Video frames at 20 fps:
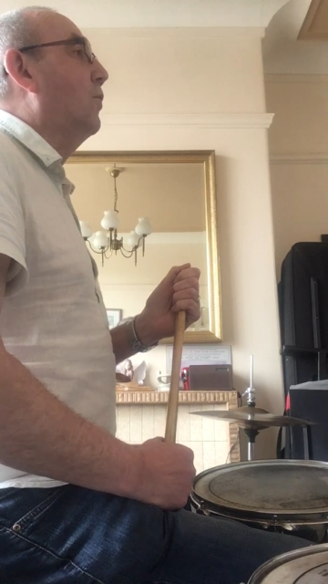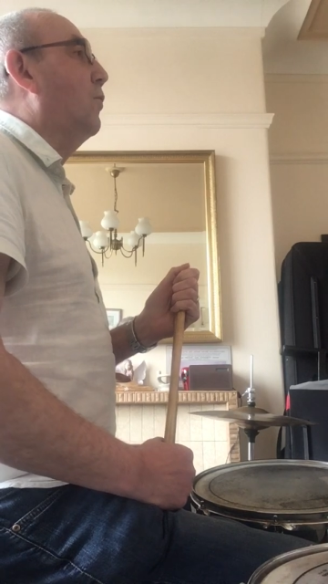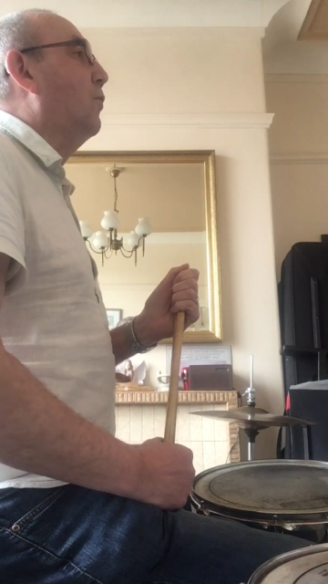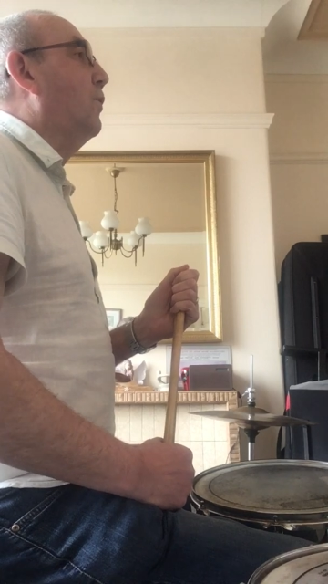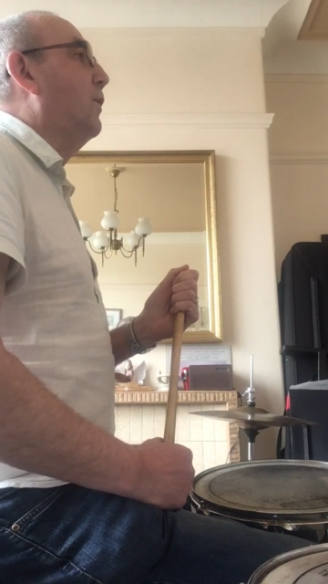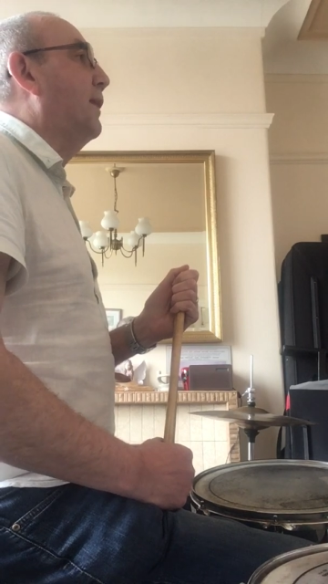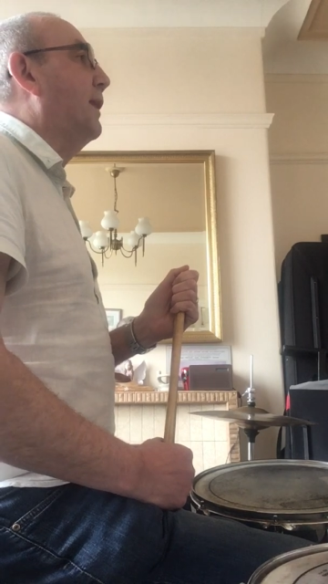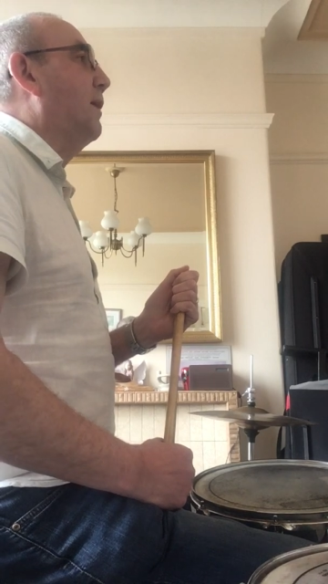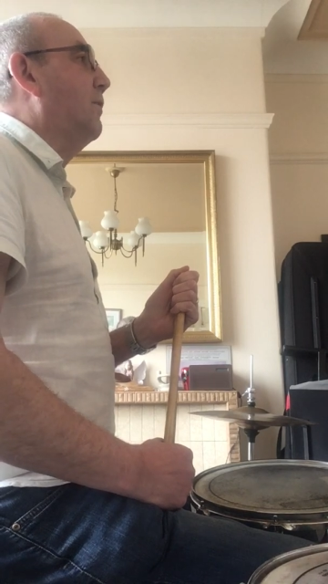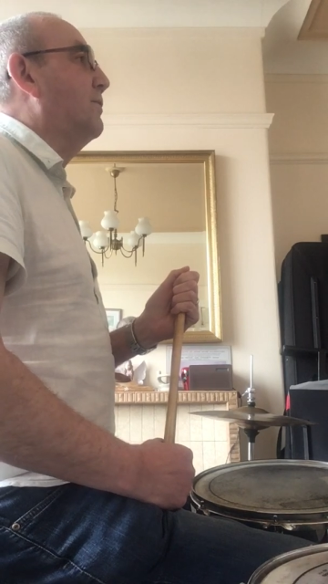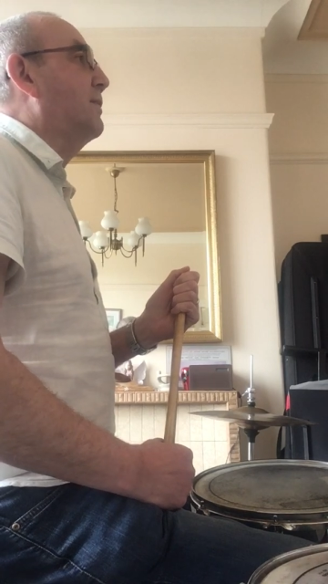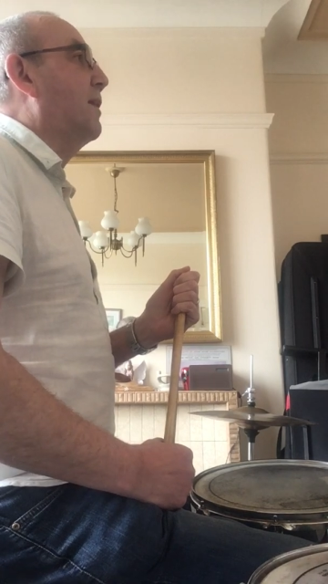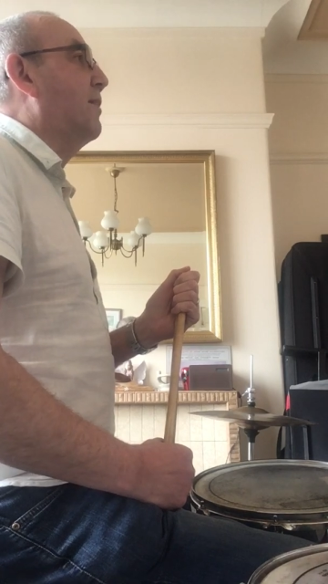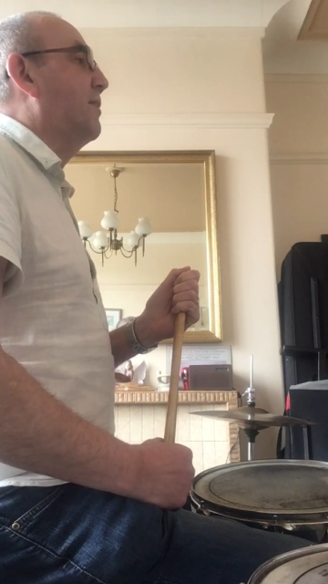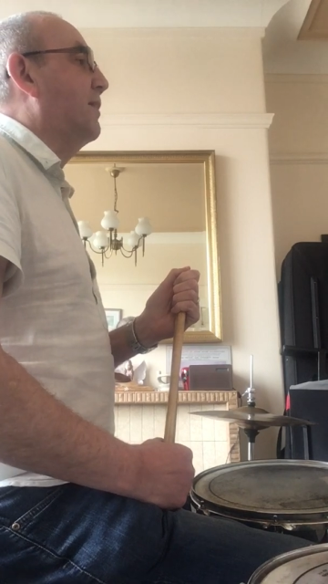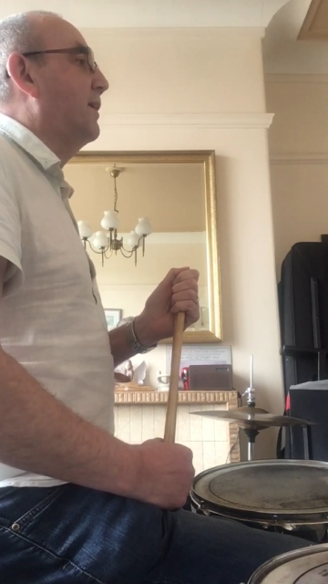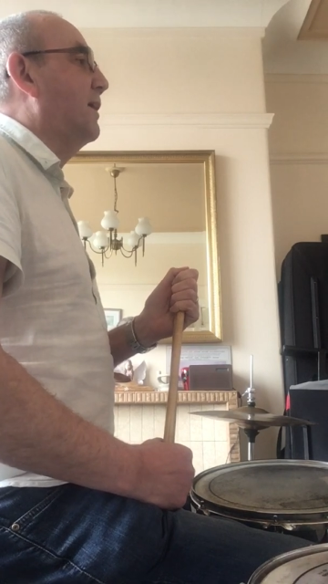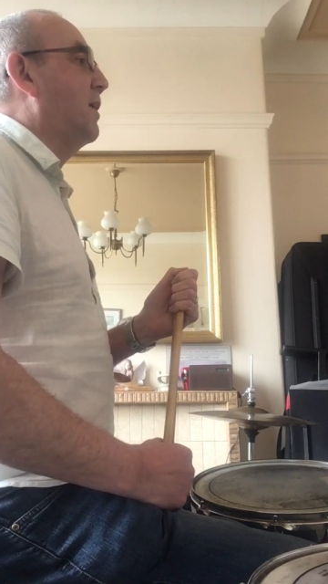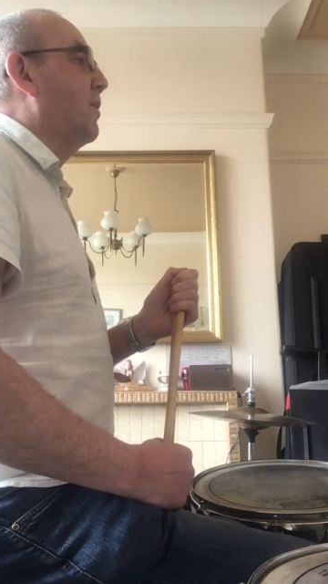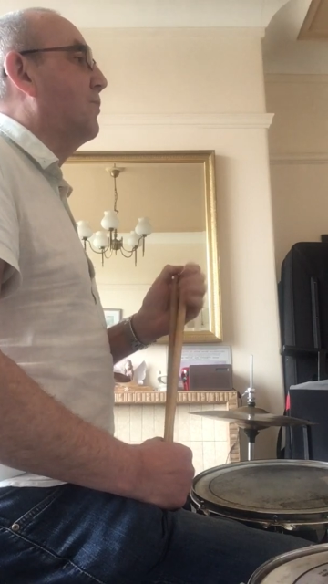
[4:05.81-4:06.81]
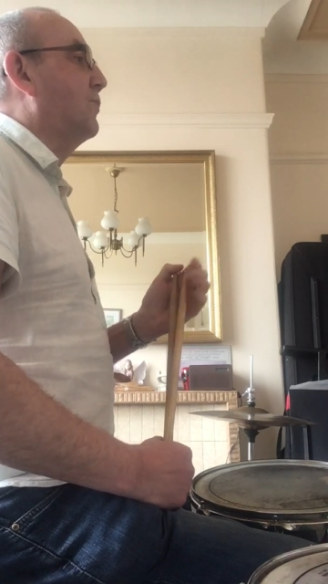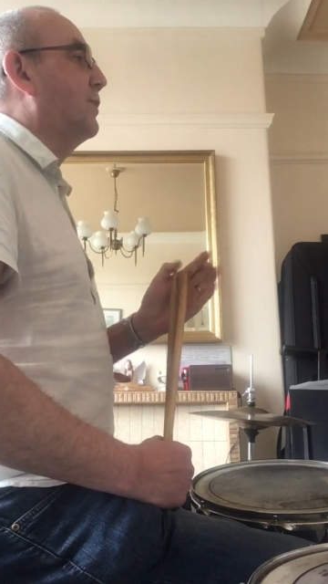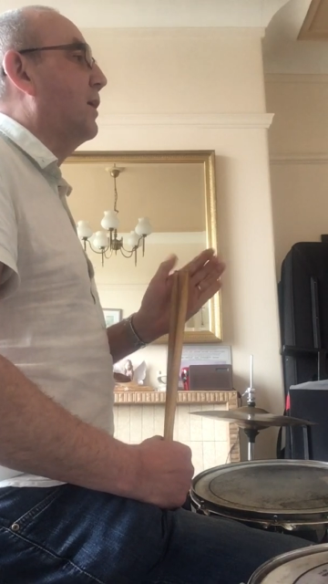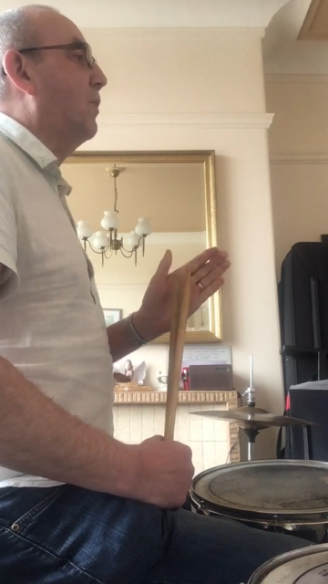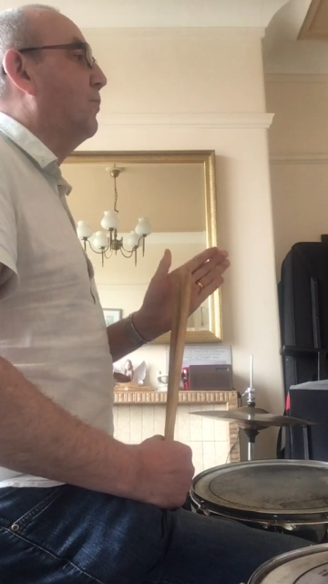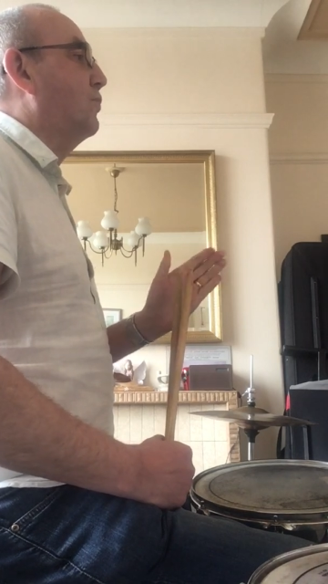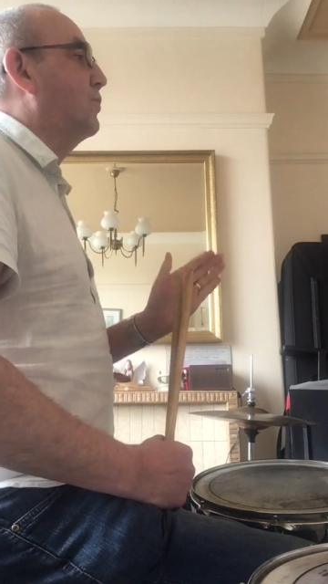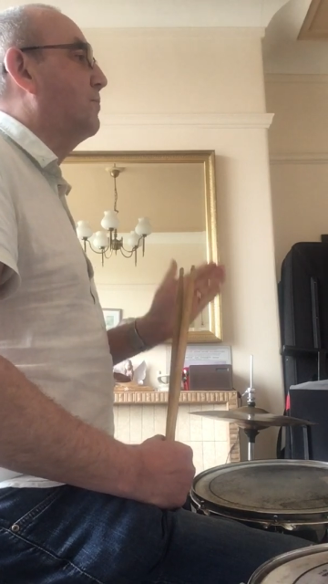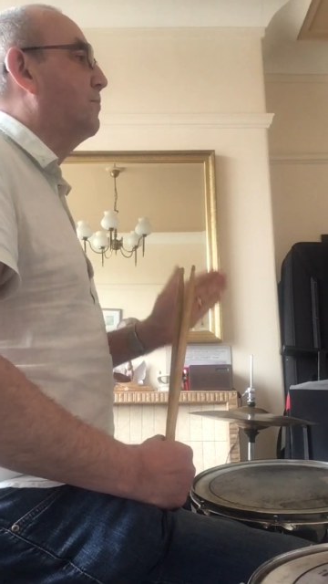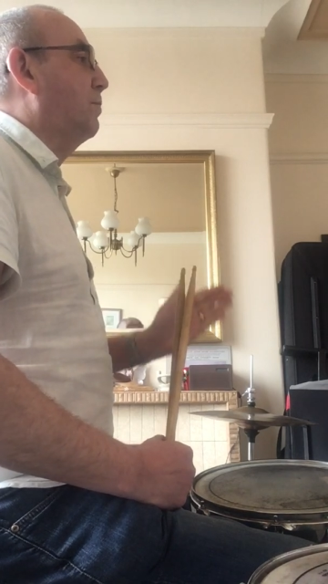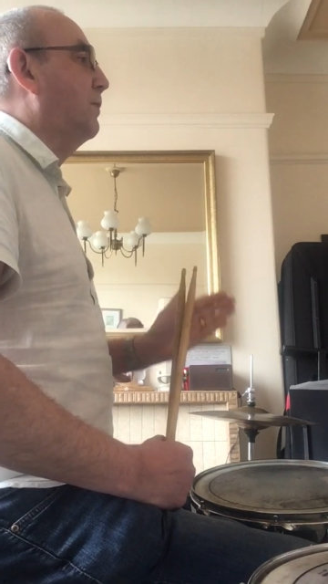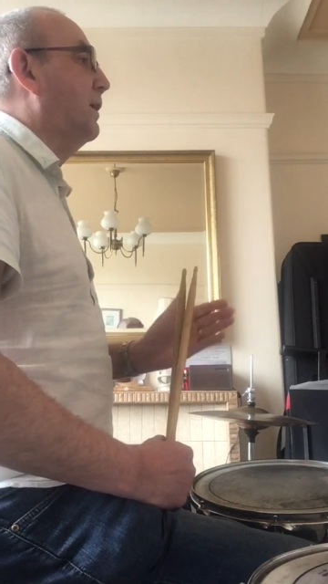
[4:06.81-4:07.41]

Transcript: without anything else, I'll just